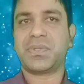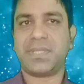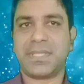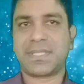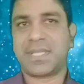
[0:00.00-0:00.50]
to
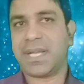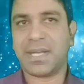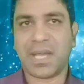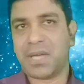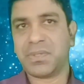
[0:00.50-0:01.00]

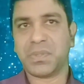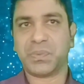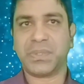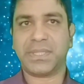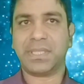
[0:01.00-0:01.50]
understand how the
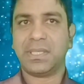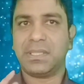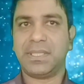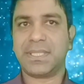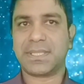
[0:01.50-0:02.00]
word
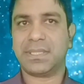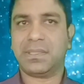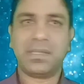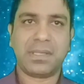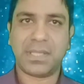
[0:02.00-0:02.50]

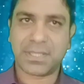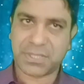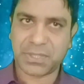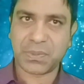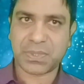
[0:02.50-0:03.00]
little
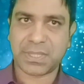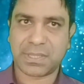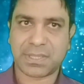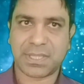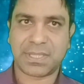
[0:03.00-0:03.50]
is used
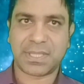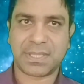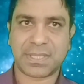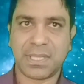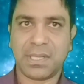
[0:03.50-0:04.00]
in a
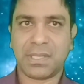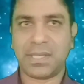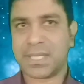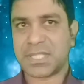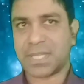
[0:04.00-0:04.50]
sentence.
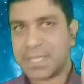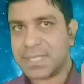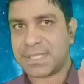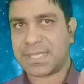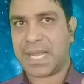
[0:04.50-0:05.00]
Let us
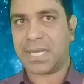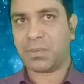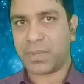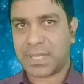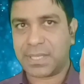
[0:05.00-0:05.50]
understand
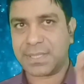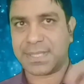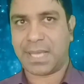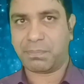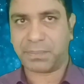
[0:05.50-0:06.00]
with an
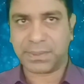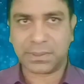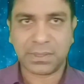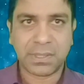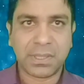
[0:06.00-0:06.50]
example.